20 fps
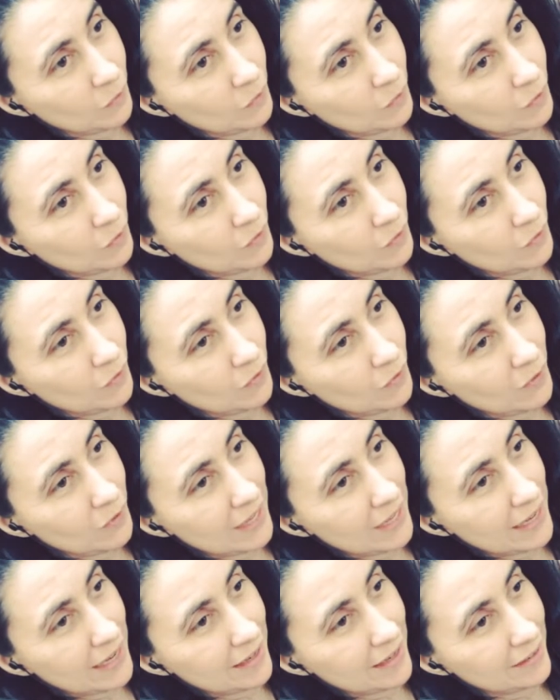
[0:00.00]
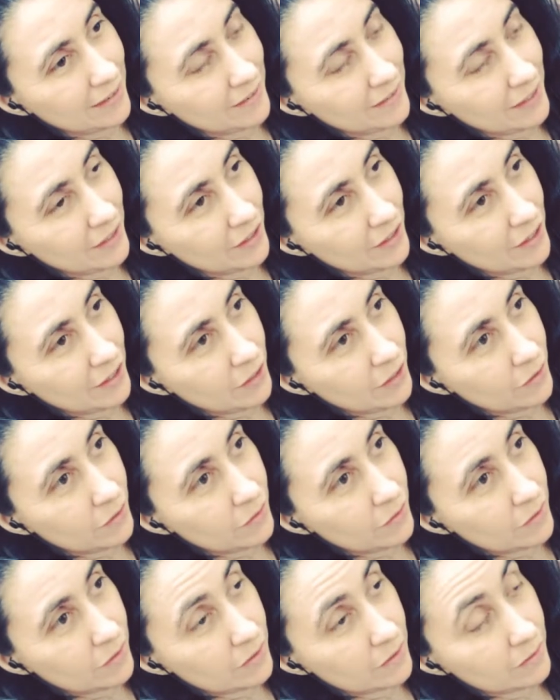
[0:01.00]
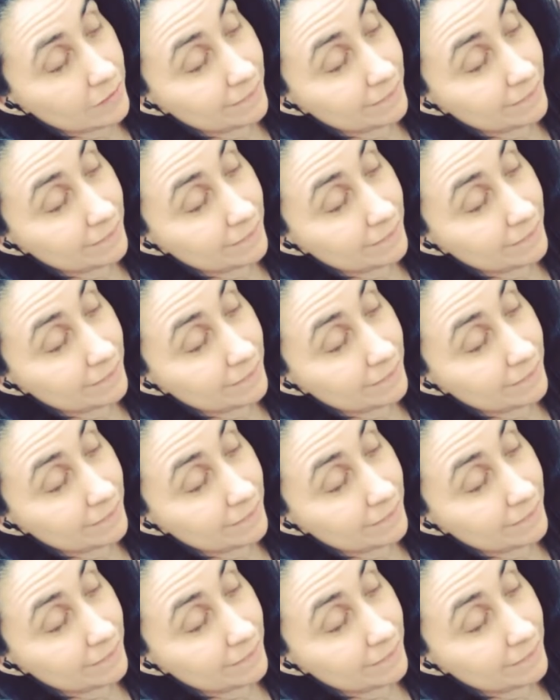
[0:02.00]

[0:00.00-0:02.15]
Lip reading: Oh yeah, there it goes.